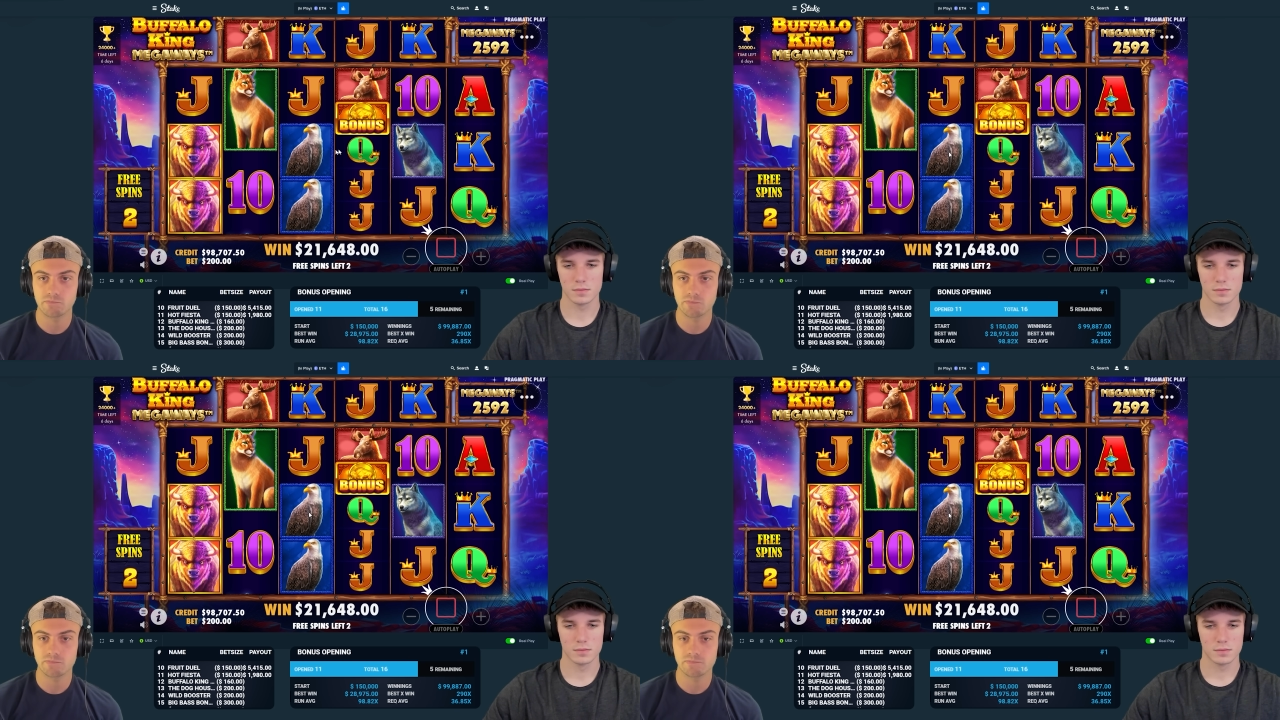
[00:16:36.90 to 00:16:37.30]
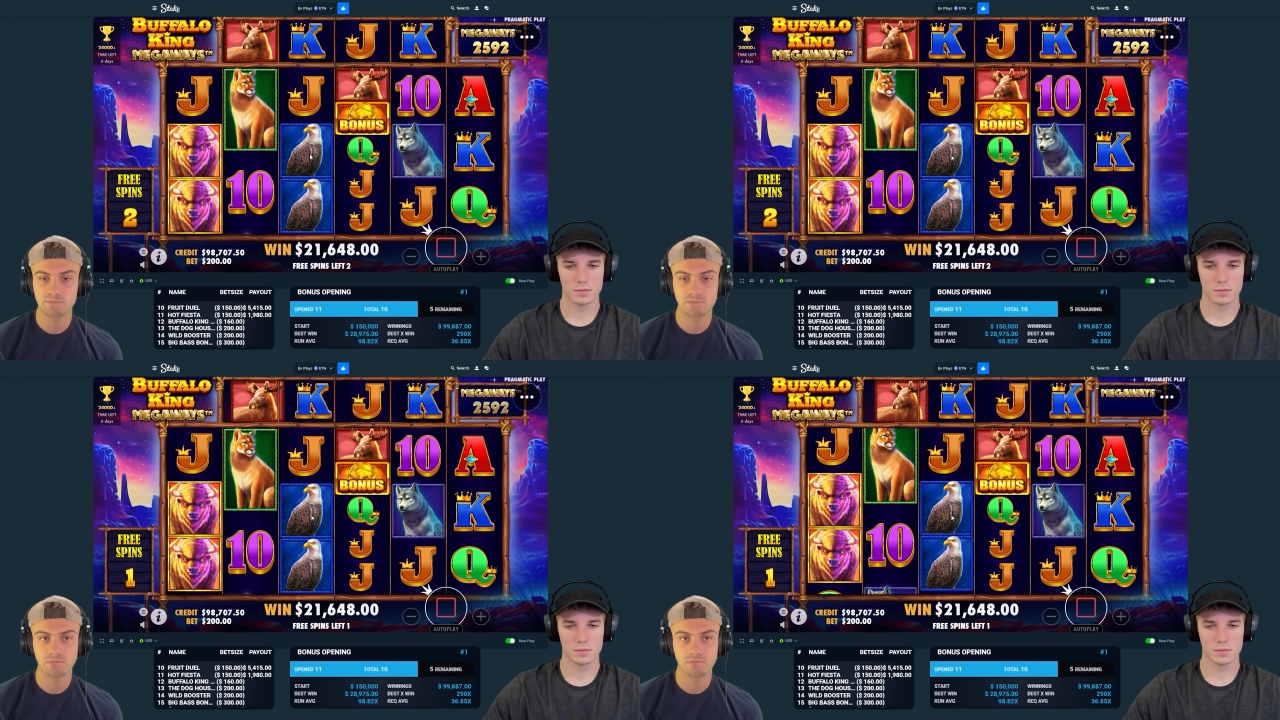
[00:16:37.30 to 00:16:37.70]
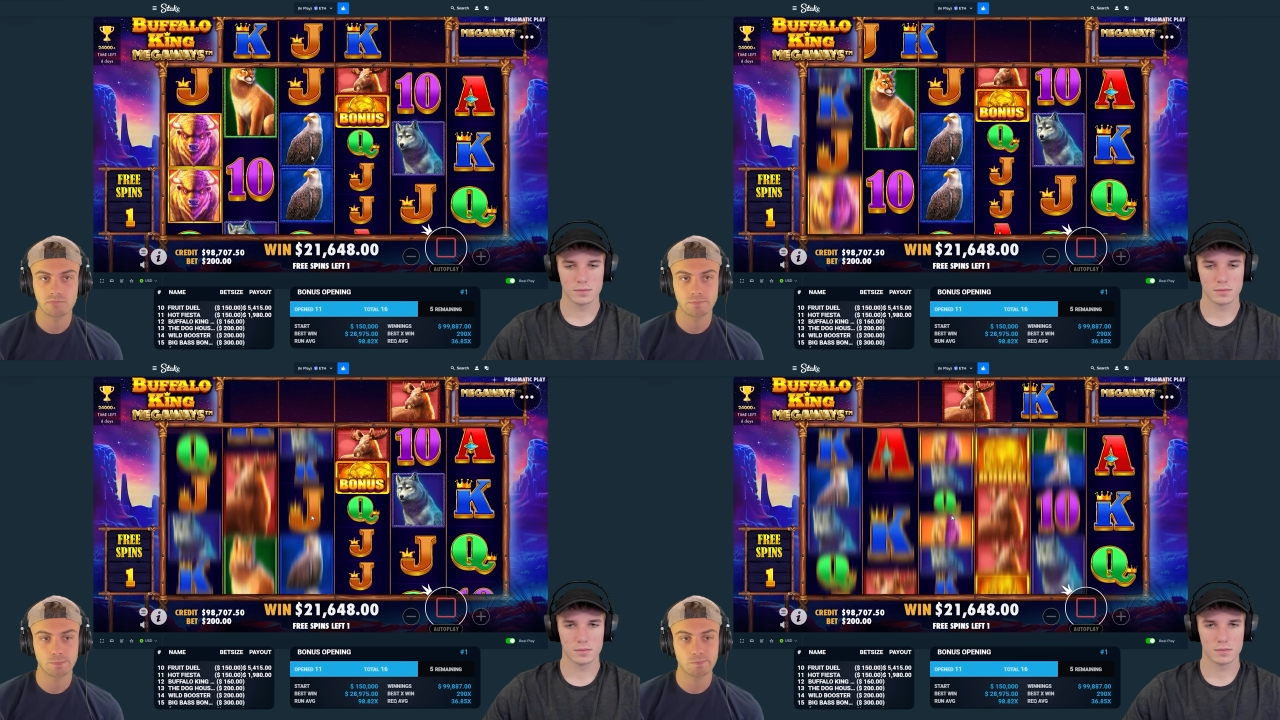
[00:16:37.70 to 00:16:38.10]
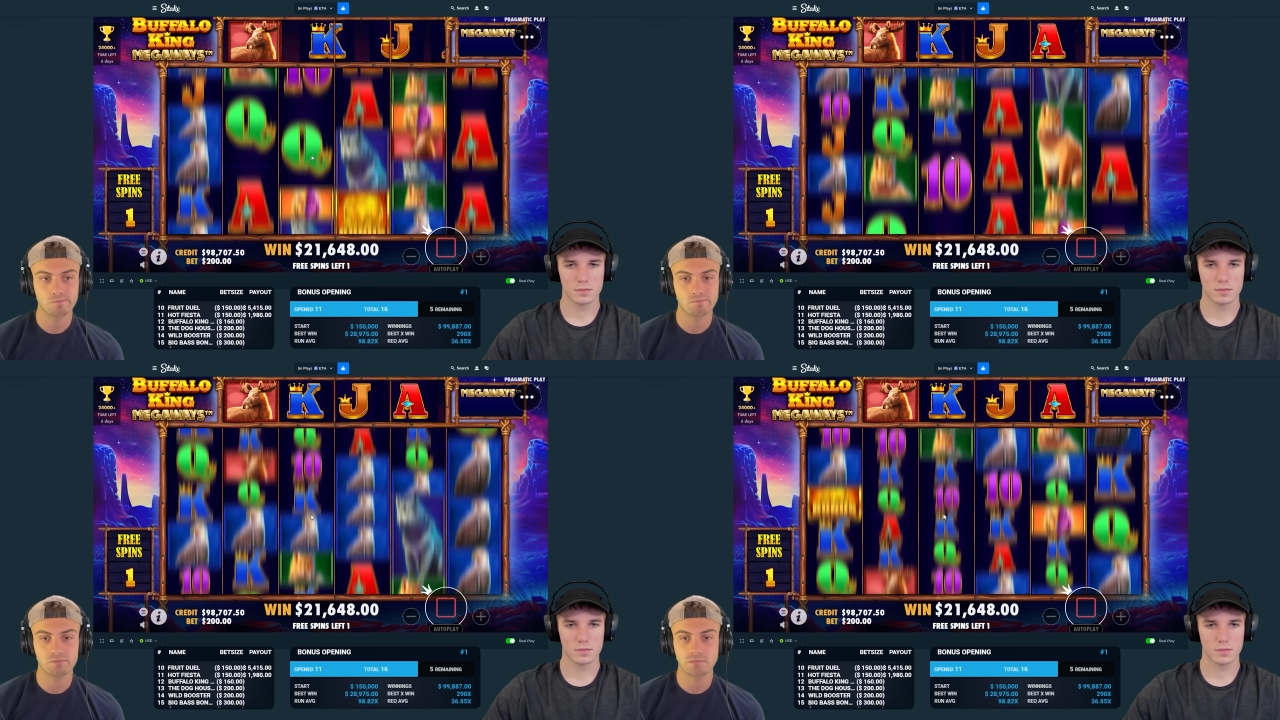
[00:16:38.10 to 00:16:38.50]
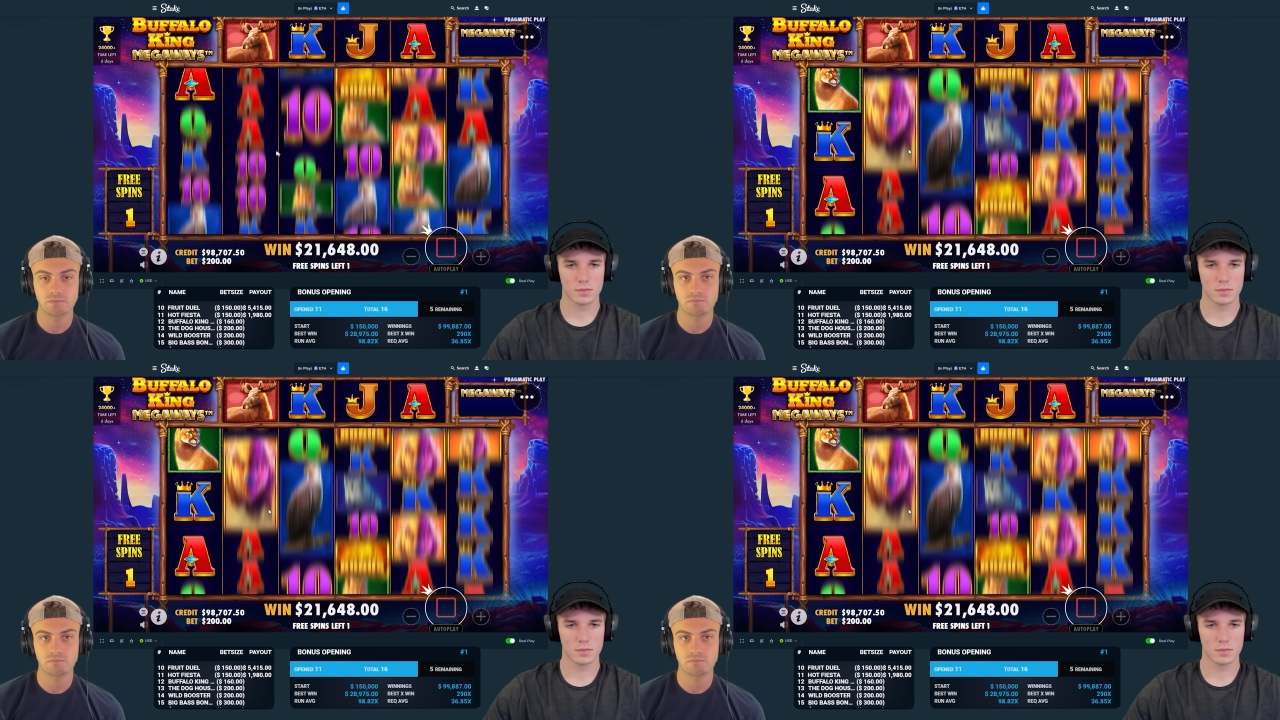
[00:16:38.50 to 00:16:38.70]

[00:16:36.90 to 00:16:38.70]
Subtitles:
No one is speaking in this clip.